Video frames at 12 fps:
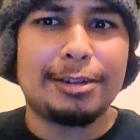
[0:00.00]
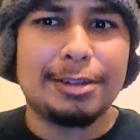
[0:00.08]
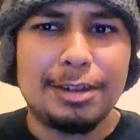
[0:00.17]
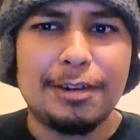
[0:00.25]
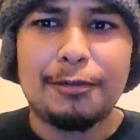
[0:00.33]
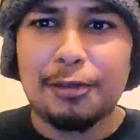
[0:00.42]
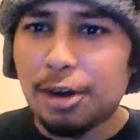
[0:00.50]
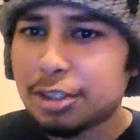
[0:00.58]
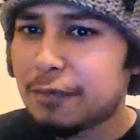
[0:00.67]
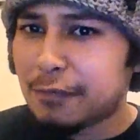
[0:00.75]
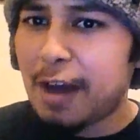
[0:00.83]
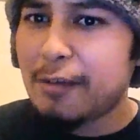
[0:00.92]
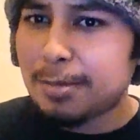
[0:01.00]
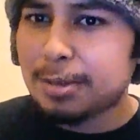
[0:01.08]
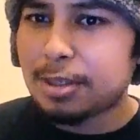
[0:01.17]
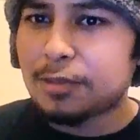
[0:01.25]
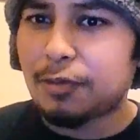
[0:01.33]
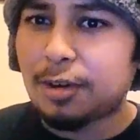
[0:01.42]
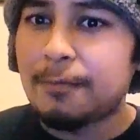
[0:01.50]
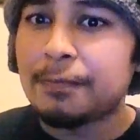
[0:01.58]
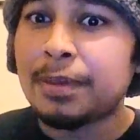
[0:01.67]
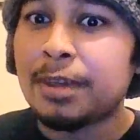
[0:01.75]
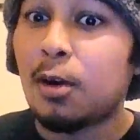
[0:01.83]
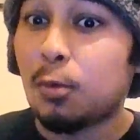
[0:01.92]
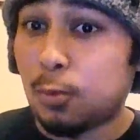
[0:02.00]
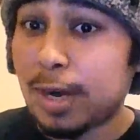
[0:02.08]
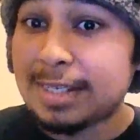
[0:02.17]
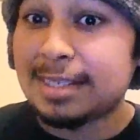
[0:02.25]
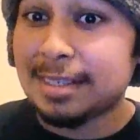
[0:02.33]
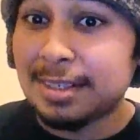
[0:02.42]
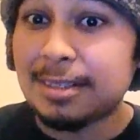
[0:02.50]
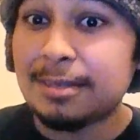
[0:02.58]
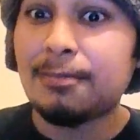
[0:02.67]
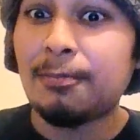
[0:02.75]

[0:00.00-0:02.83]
you know, for 105 episodes for a wrestling